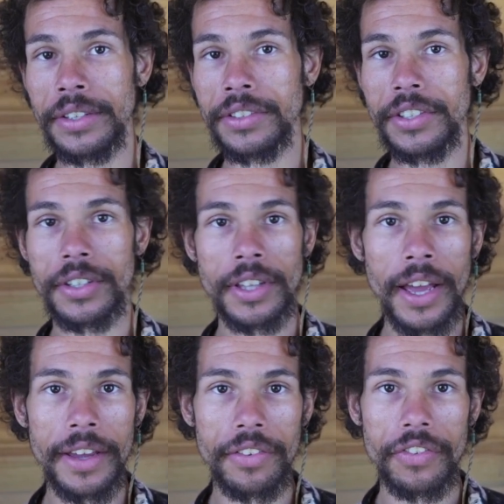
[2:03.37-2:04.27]
into your
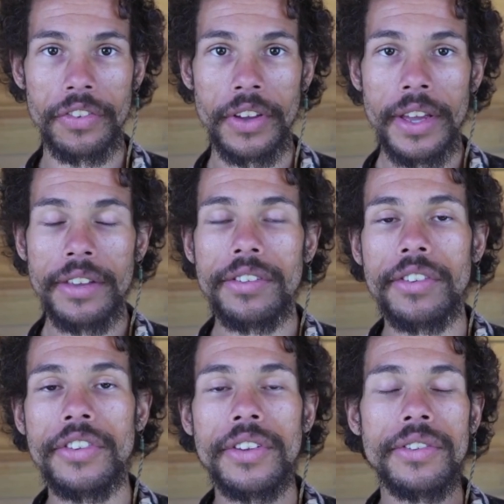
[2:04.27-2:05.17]
life,
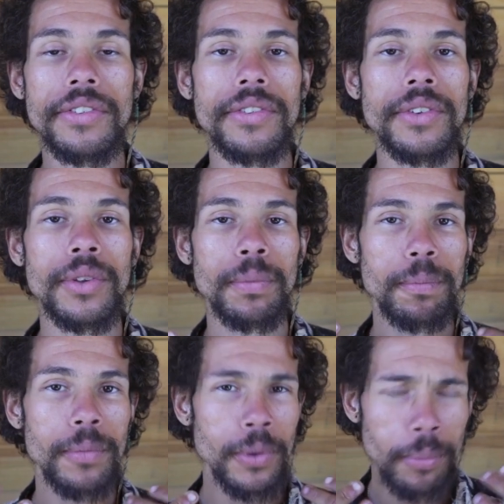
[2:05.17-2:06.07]
such as you,
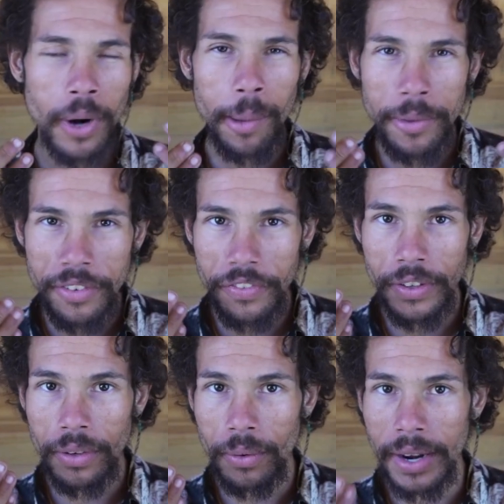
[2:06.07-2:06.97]
you probably
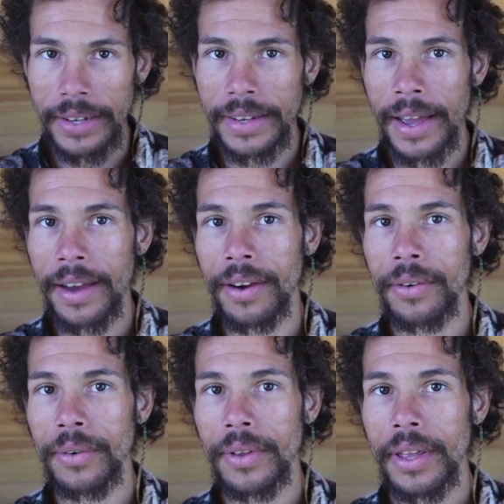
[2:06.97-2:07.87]
feel right
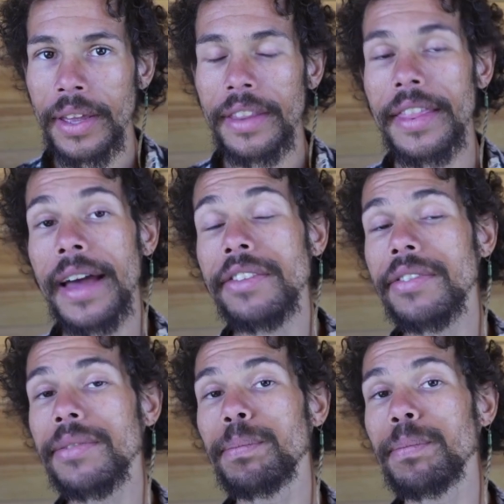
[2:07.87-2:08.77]
now.
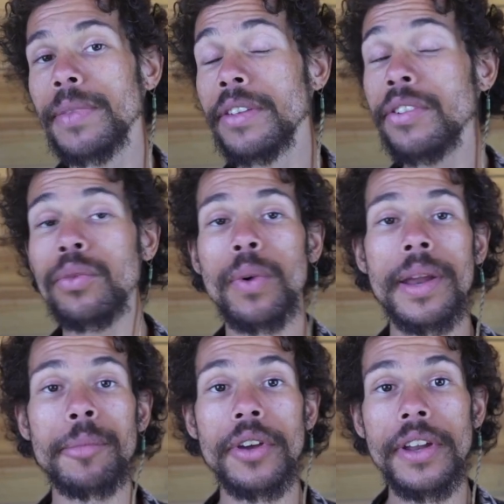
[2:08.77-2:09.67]
That's, this is what
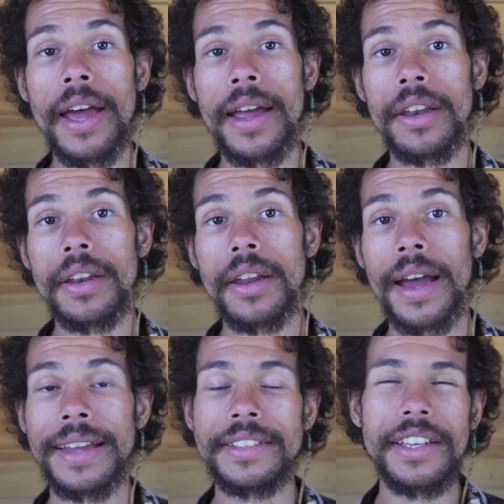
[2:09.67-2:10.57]
I'm good at.
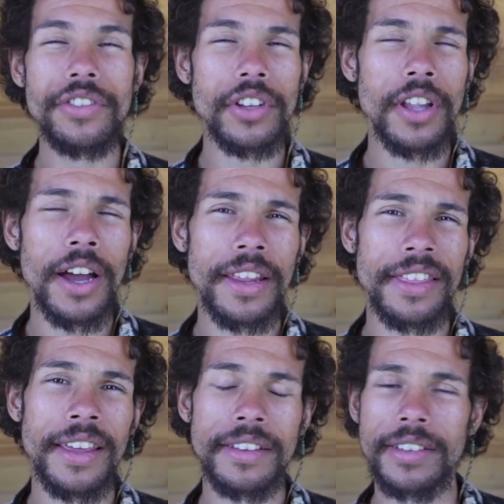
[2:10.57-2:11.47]
I teach a lot of
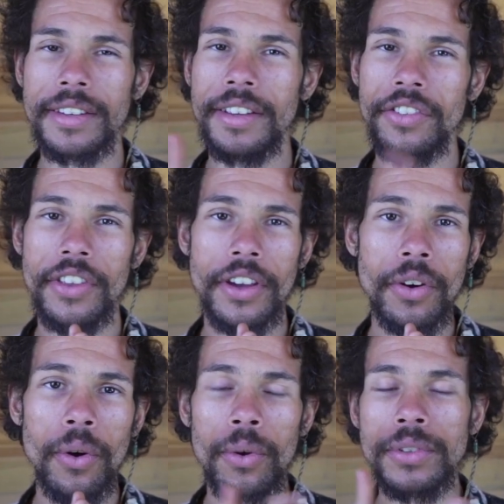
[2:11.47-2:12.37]
things. I teach the
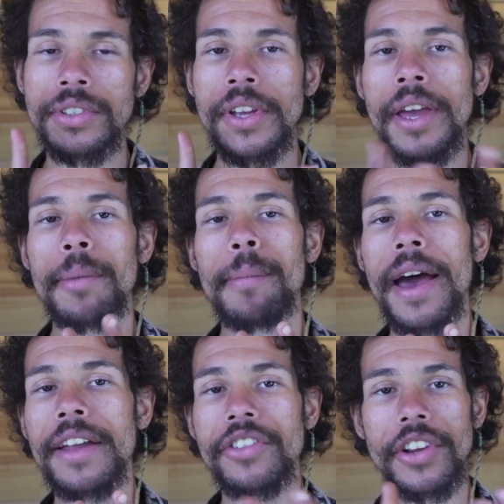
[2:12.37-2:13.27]
occult,
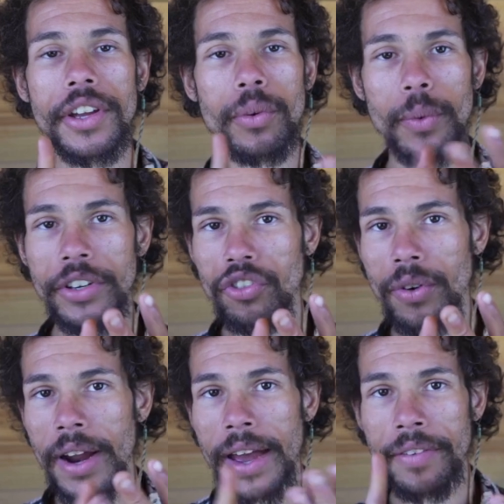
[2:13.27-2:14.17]
magic,
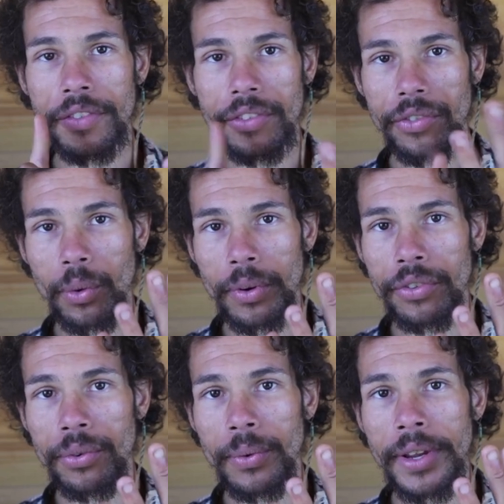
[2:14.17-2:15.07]
witchcraft,
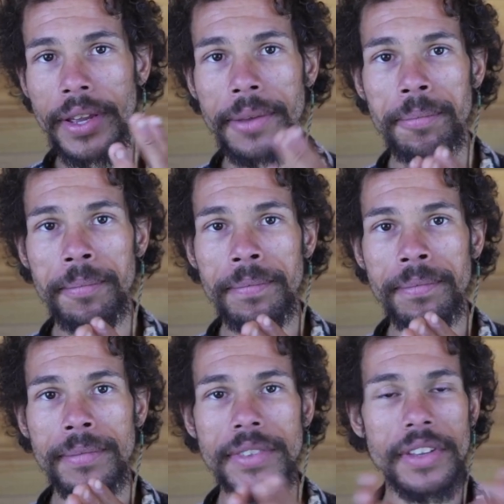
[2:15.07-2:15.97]
sorcery,
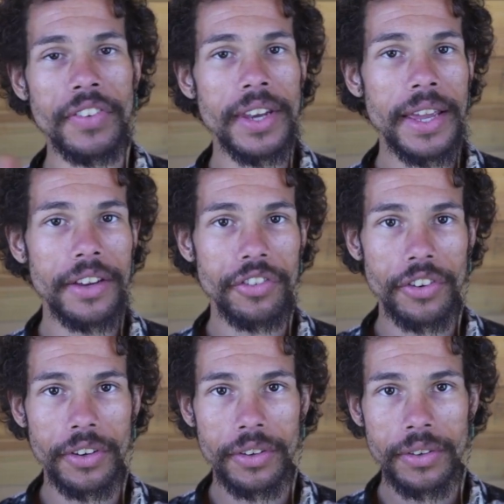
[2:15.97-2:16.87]

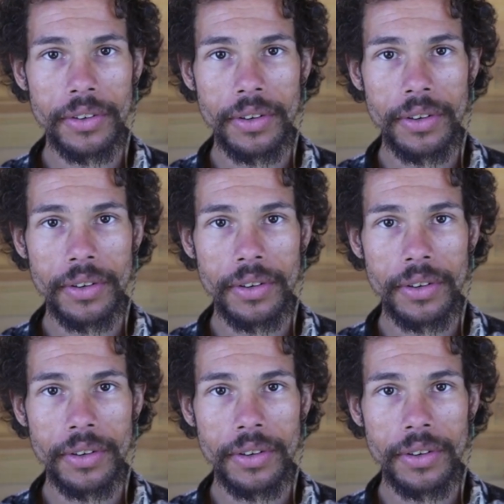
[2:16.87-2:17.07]
divination,